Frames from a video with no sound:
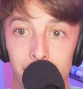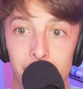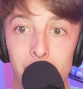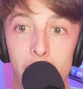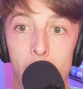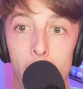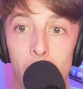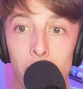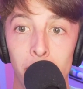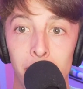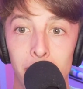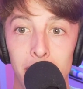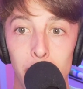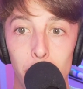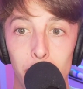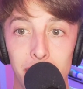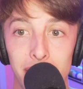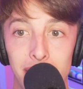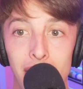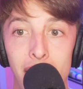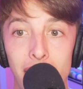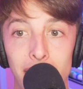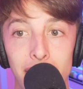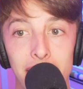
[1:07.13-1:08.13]
No, it
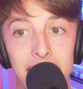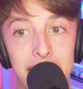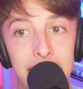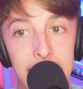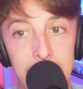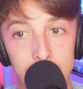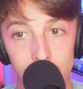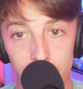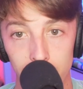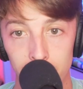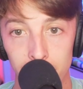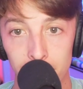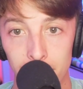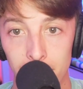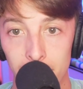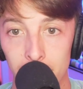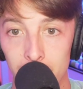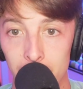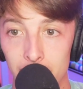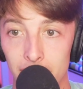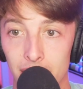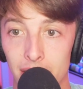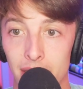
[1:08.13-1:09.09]
was not the teachers.